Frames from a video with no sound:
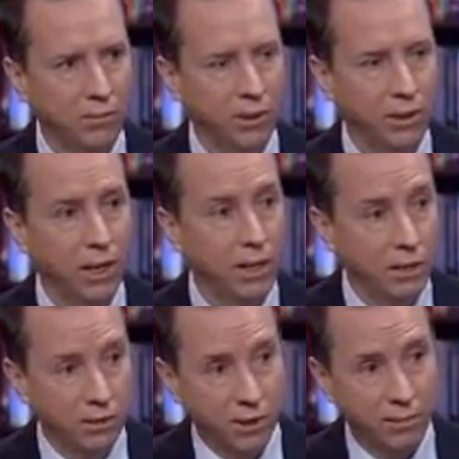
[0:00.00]
But
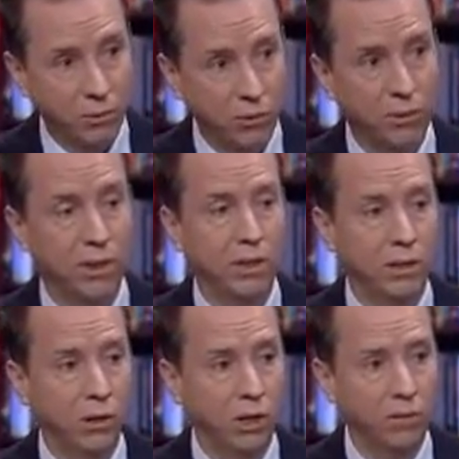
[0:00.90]
in December,
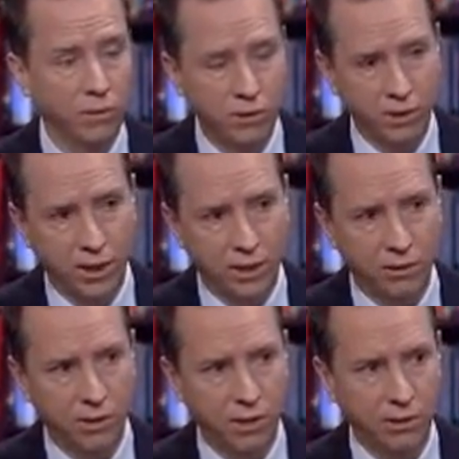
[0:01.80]
the Archivist of the
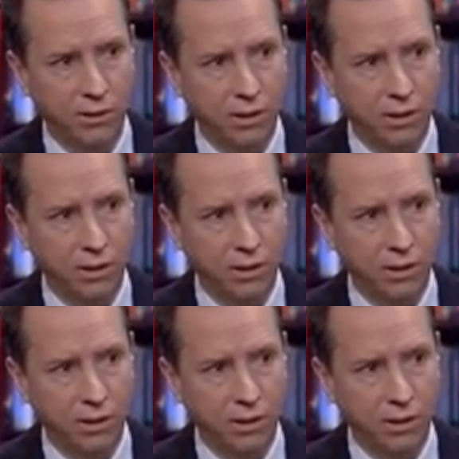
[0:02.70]
United States,